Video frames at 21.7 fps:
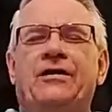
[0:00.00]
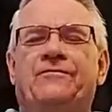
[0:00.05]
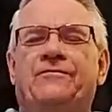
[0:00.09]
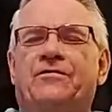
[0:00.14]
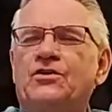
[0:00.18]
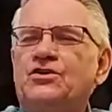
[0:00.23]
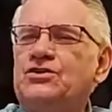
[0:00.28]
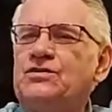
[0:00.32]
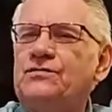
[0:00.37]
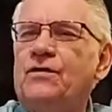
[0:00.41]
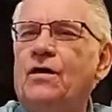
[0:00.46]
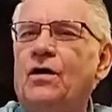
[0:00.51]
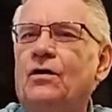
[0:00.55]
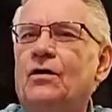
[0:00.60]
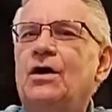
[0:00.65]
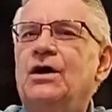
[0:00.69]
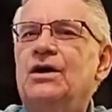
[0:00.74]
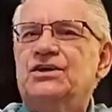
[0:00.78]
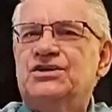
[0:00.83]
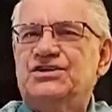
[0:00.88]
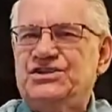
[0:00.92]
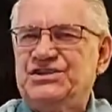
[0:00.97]
First of all,
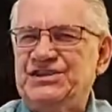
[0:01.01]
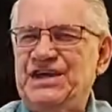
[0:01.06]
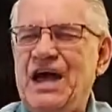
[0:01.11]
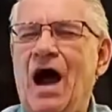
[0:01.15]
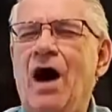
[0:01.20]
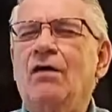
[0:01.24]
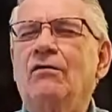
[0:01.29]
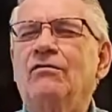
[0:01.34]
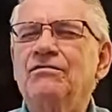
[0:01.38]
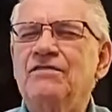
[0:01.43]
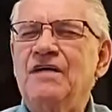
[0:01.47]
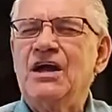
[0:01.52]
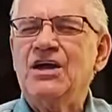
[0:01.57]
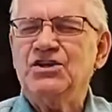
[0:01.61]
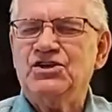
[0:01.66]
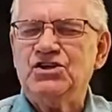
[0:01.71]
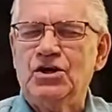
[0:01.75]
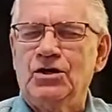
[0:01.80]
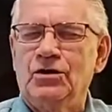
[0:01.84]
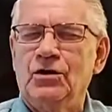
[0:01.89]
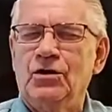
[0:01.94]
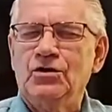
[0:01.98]

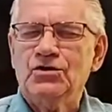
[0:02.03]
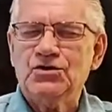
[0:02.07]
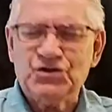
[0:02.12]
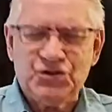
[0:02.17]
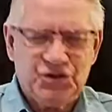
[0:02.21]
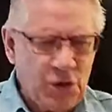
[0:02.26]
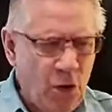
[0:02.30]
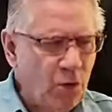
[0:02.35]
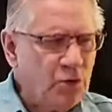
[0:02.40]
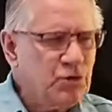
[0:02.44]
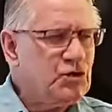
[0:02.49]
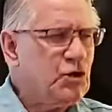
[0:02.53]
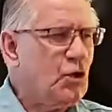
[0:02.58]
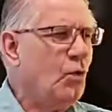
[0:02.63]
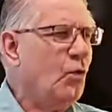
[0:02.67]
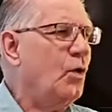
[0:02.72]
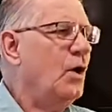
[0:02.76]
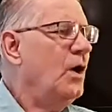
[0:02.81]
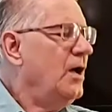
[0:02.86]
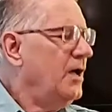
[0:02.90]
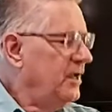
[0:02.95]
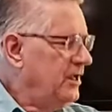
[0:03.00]
salvation, sozo
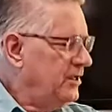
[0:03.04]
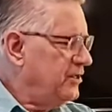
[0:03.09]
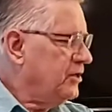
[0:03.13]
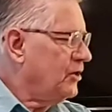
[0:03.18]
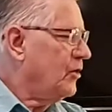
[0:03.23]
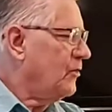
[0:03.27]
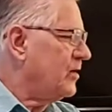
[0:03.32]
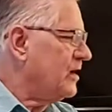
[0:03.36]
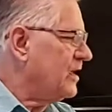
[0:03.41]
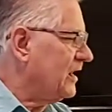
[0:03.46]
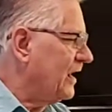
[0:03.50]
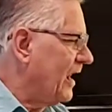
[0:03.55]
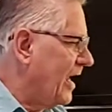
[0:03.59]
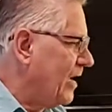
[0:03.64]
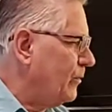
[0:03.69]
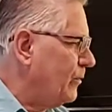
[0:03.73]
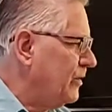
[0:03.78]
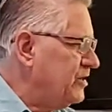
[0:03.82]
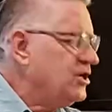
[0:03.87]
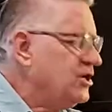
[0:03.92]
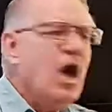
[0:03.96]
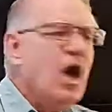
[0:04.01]
in the Greek
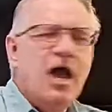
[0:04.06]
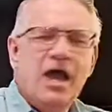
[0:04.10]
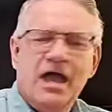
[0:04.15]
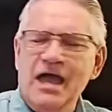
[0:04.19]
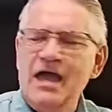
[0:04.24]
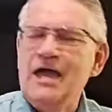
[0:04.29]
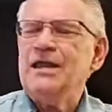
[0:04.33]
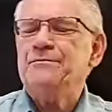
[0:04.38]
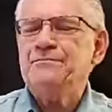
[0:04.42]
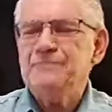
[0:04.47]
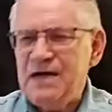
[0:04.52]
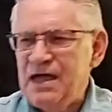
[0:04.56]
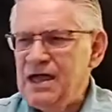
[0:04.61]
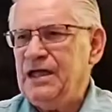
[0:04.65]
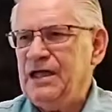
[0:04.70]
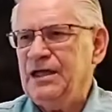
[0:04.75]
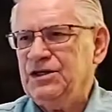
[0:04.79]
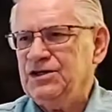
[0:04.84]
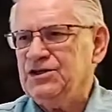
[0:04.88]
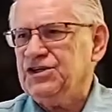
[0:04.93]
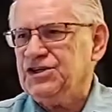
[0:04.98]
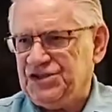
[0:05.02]
language. It
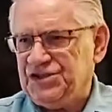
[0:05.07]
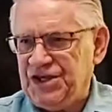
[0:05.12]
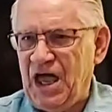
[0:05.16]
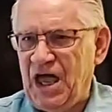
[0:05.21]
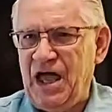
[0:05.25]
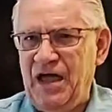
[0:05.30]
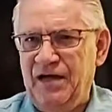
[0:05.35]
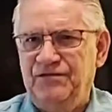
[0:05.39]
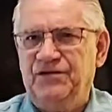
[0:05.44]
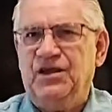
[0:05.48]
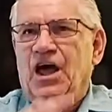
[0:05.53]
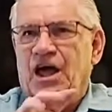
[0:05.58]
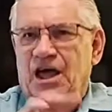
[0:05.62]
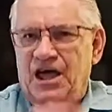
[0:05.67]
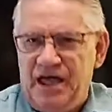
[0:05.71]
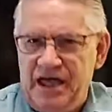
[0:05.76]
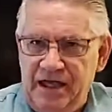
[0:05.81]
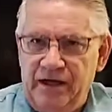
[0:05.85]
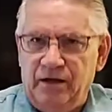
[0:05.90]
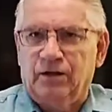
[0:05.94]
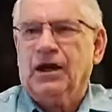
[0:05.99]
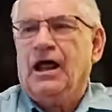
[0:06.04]
means saved,
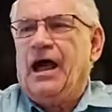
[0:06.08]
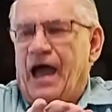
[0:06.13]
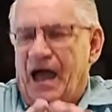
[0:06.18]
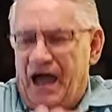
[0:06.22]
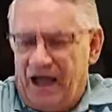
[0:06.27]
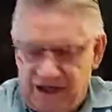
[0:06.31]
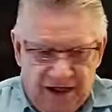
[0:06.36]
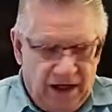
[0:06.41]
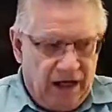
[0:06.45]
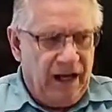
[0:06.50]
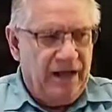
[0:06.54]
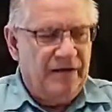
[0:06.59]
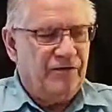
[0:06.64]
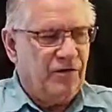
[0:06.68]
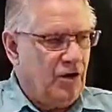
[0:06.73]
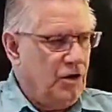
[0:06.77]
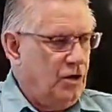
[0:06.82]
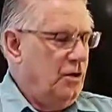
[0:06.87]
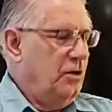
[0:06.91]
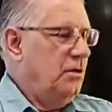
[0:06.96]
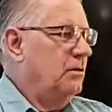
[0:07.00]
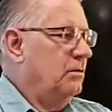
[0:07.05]
healed, and
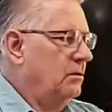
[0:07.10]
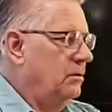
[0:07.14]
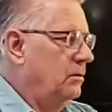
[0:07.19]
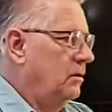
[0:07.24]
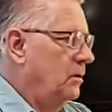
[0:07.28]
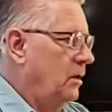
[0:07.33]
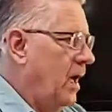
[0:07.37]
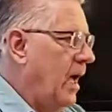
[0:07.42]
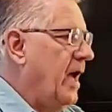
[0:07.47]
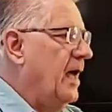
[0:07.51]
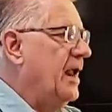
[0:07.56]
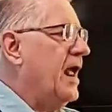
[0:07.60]
delivered. And